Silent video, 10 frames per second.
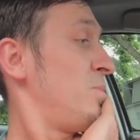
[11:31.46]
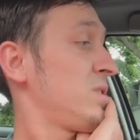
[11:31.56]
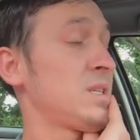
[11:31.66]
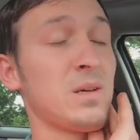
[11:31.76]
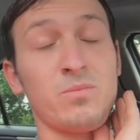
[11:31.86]

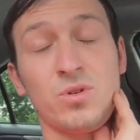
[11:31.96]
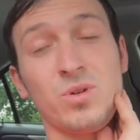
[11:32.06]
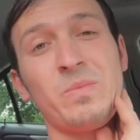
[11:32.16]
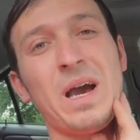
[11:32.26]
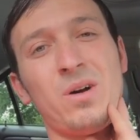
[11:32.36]
pushing some
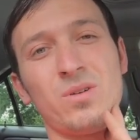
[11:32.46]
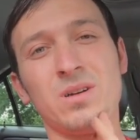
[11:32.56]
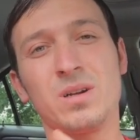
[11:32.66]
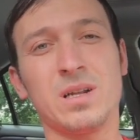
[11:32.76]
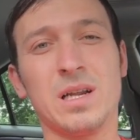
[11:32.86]
good power
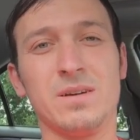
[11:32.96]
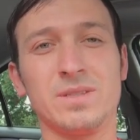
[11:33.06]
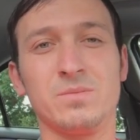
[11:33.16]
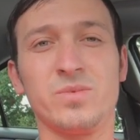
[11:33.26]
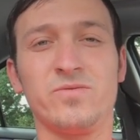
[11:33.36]
and gonna have
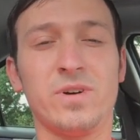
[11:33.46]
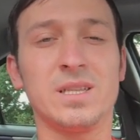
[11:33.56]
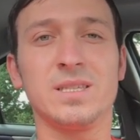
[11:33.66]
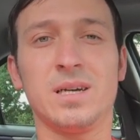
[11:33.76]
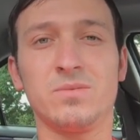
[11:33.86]
some
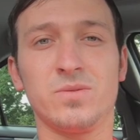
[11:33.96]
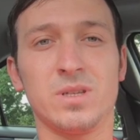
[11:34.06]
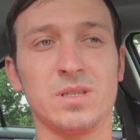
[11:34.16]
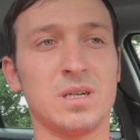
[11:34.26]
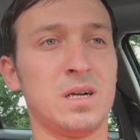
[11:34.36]
fun times
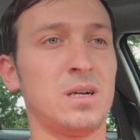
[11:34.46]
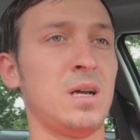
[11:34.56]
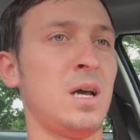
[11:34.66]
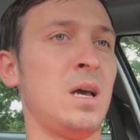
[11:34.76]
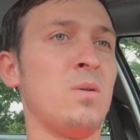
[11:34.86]
with this car
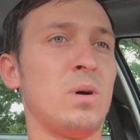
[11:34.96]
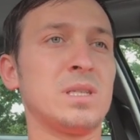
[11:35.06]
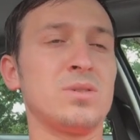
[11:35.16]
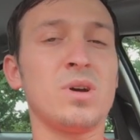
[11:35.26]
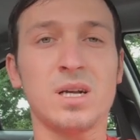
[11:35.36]

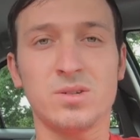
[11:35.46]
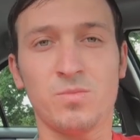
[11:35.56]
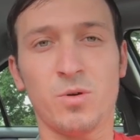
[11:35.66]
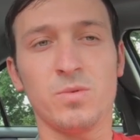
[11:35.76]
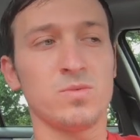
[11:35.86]
once the drag
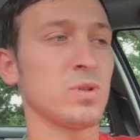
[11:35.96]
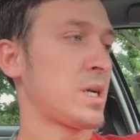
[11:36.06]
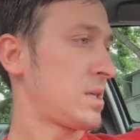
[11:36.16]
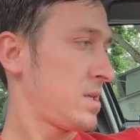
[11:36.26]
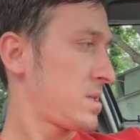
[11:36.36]
strip opens we'll
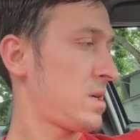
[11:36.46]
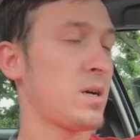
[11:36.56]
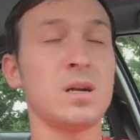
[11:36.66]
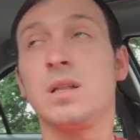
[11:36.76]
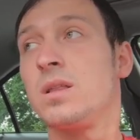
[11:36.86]
take this
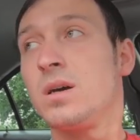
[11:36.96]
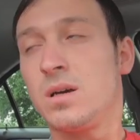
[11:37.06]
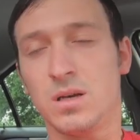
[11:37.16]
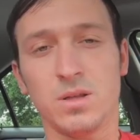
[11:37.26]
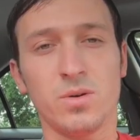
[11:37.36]
car and then
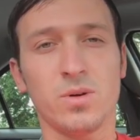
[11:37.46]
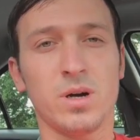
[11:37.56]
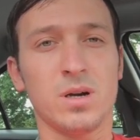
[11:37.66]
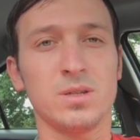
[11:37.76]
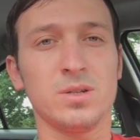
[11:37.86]
the new
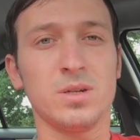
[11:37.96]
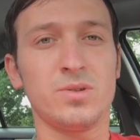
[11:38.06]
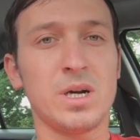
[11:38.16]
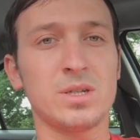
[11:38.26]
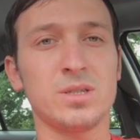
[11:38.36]
car to the
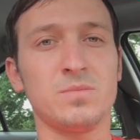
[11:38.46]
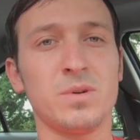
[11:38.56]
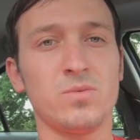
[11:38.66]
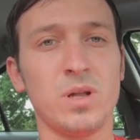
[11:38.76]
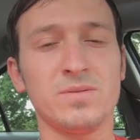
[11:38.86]
drag strip
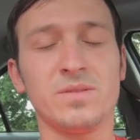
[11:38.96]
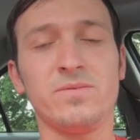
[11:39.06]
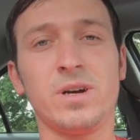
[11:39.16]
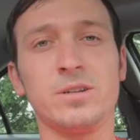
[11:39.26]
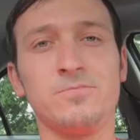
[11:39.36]
and we'll have some
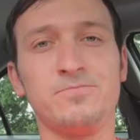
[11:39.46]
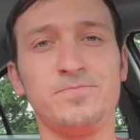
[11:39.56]
fun